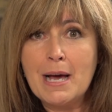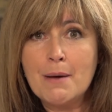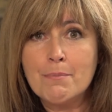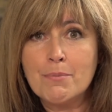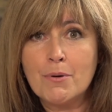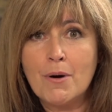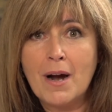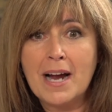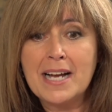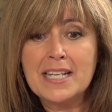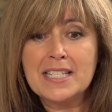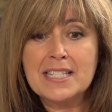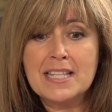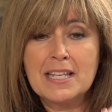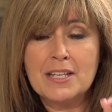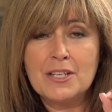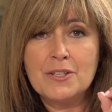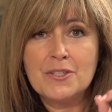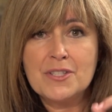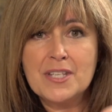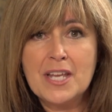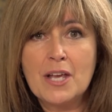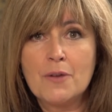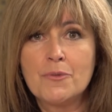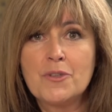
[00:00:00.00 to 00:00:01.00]
a price that you
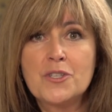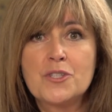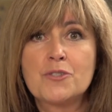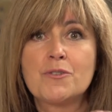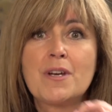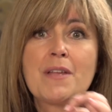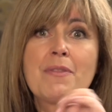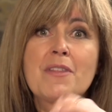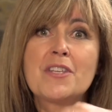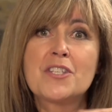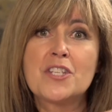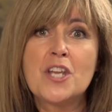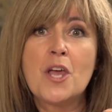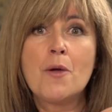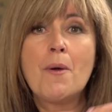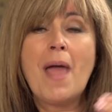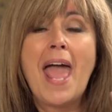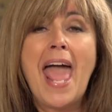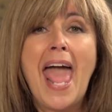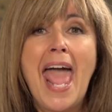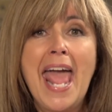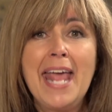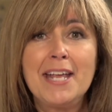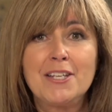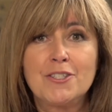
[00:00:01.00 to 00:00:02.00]
see on the screen. There's no
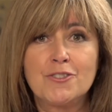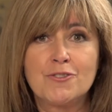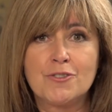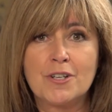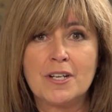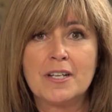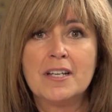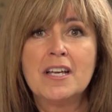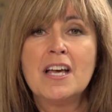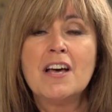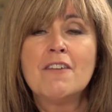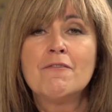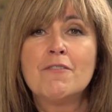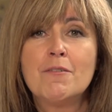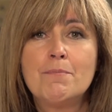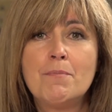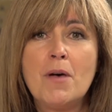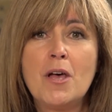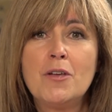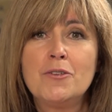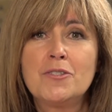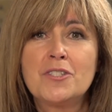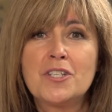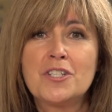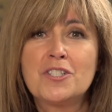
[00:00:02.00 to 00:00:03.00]
extra for
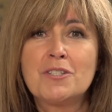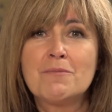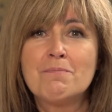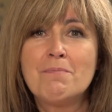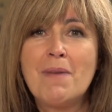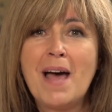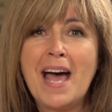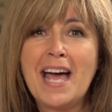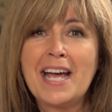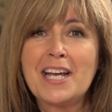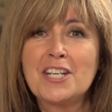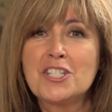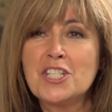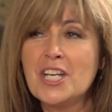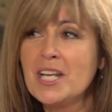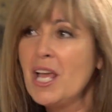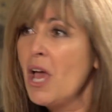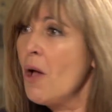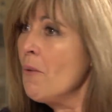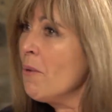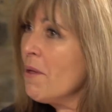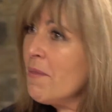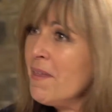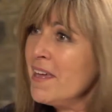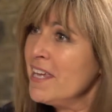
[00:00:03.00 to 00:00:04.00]
postage and packaging.
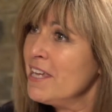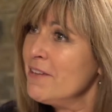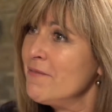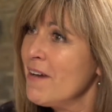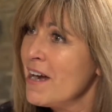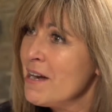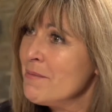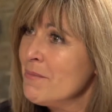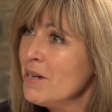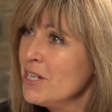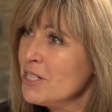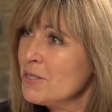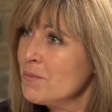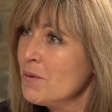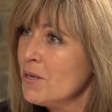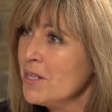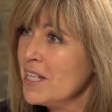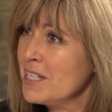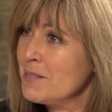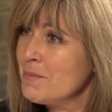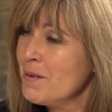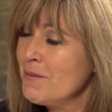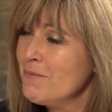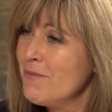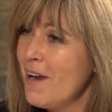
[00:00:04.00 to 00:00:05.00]
Well, thank you very much, Paul. That's been